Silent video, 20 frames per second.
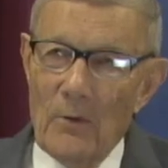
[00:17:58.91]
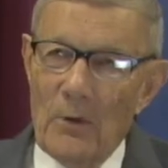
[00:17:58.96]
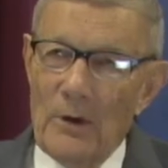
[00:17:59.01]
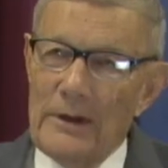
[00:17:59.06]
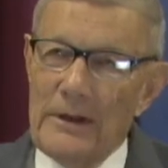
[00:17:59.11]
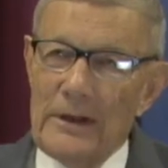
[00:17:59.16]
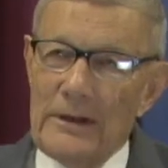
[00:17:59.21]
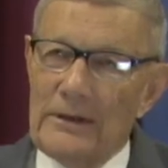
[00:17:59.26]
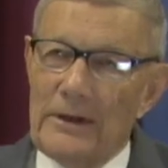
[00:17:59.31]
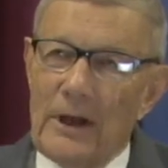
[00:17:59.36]

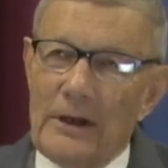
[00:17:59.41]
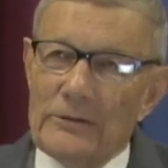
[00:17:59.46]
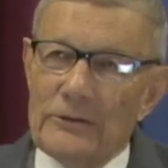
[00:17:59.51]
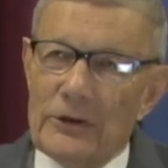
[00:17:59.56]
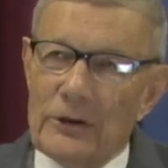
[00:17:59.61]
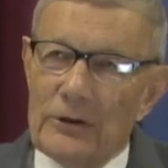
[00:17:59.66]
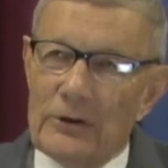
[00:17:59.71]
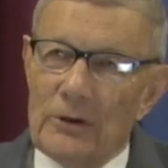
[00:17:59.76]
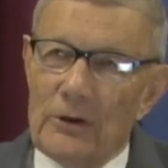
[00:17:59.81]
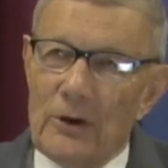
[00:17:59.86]
what he
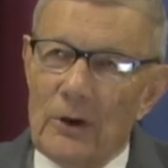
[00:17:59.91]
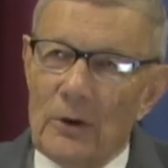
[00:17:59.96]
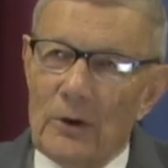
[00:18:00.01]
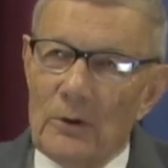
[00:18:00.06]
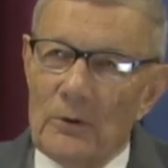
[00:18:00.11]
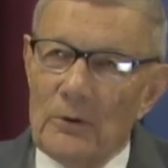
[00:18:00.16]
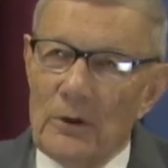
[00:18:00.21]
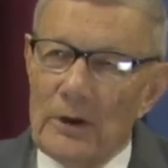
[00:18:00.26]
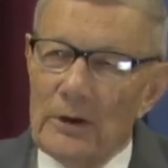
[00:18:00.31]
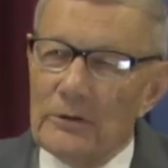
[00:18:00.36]
doesn't
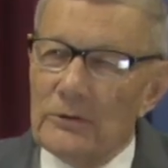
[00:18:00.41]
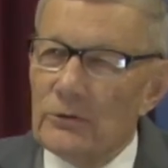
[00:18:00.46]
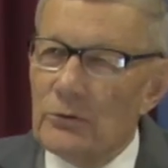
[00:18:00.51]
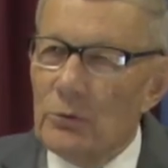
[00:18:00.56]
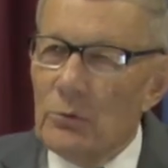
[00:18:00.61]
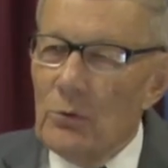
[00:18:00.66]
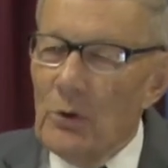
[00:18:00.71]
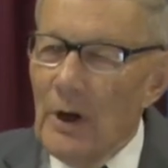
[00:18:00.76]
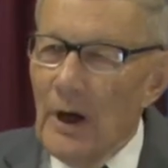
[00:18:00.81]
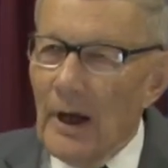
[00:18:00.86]
know
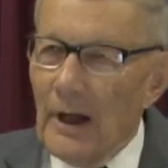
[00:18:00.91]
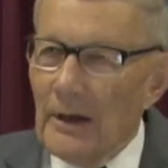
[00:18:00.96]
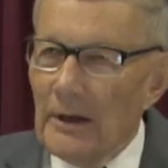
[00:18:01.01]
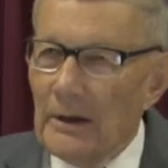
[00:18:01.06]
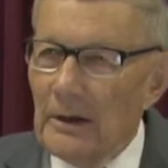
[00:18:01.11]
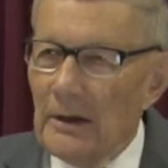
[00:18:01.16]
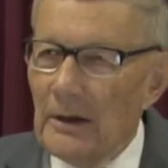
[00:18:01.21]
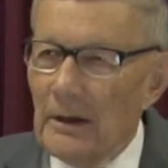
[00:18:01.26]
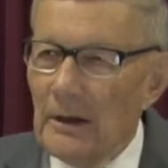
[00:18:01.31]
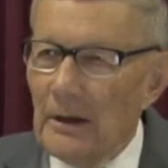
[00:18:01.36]
is what?